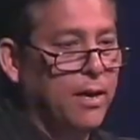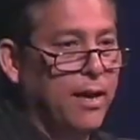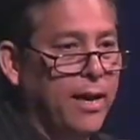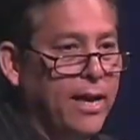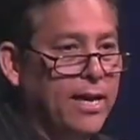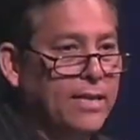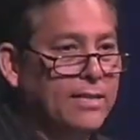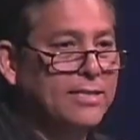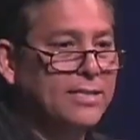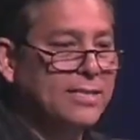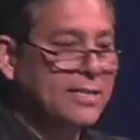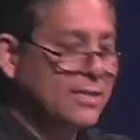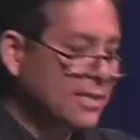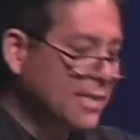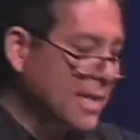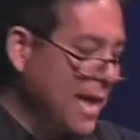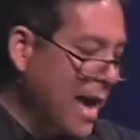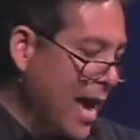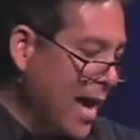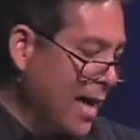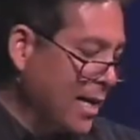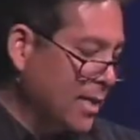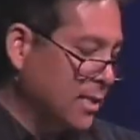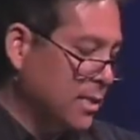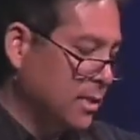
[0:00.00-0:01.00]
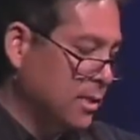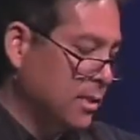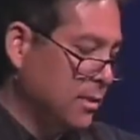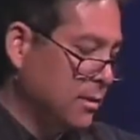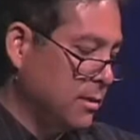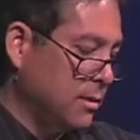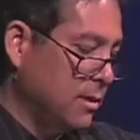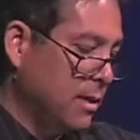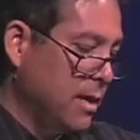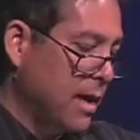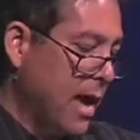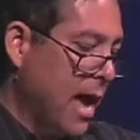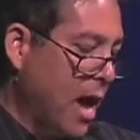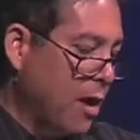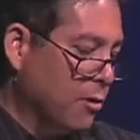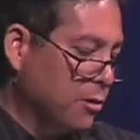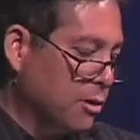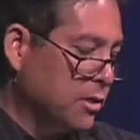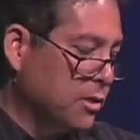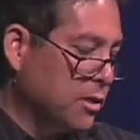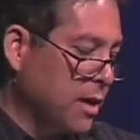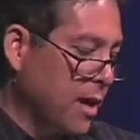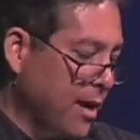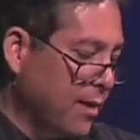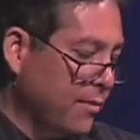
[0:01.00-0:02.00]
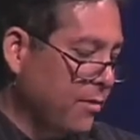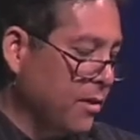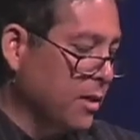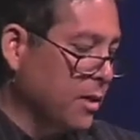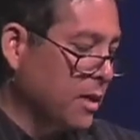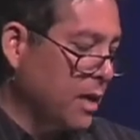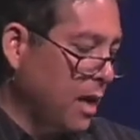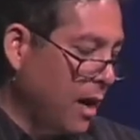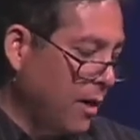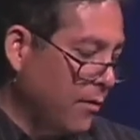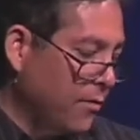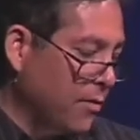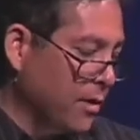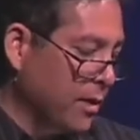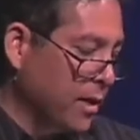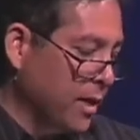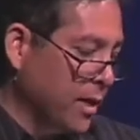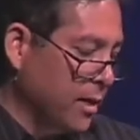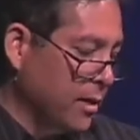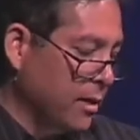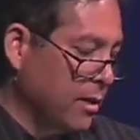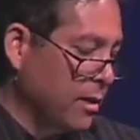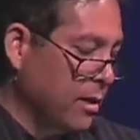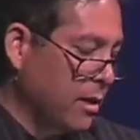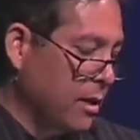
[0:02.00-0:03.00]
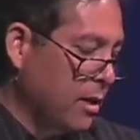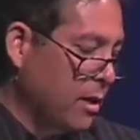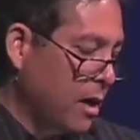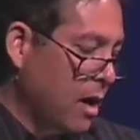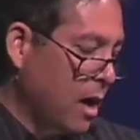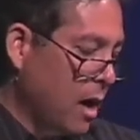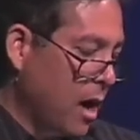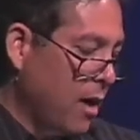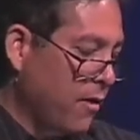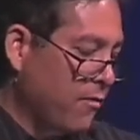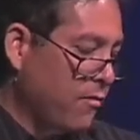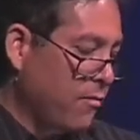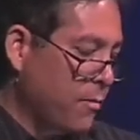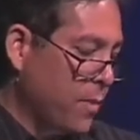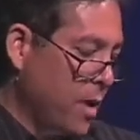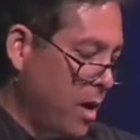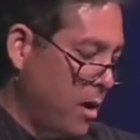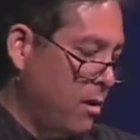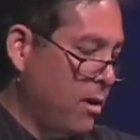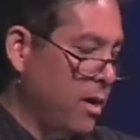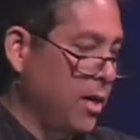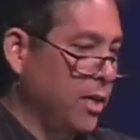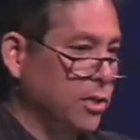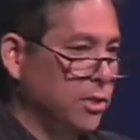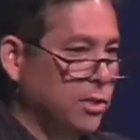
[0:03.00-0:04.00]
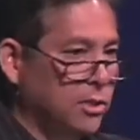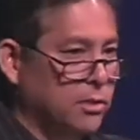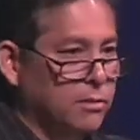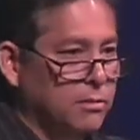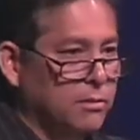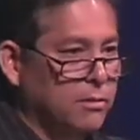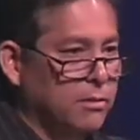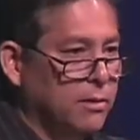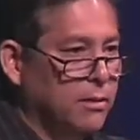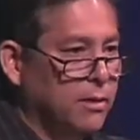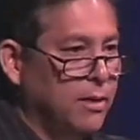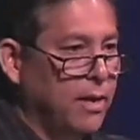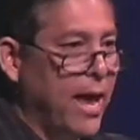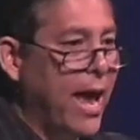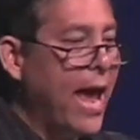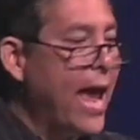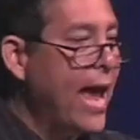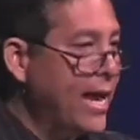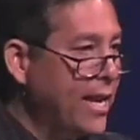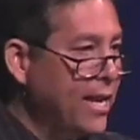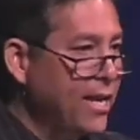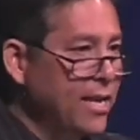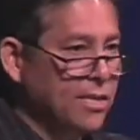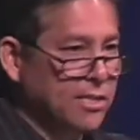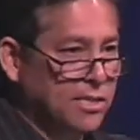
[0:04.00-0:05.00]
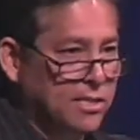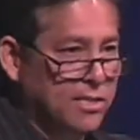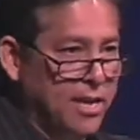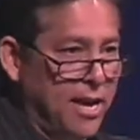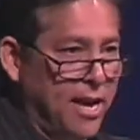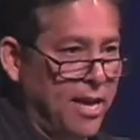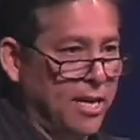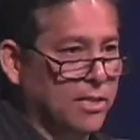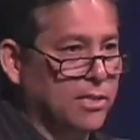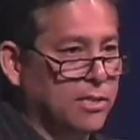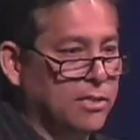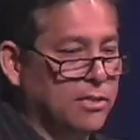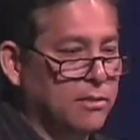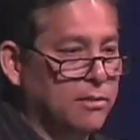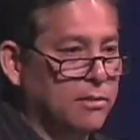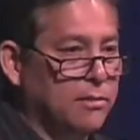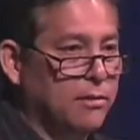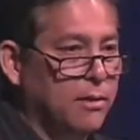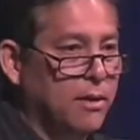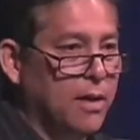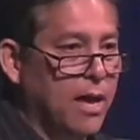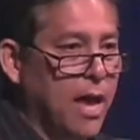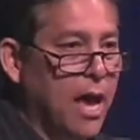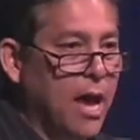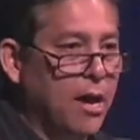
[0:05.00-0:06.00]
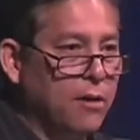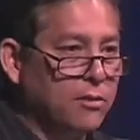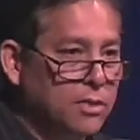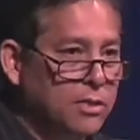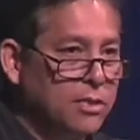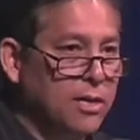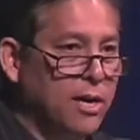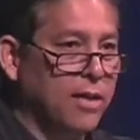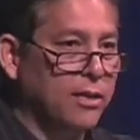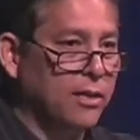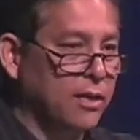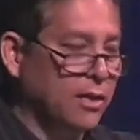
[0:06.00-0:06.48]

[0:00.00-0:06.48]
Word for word: It's sex outside the covenant of marriage. Any sex outside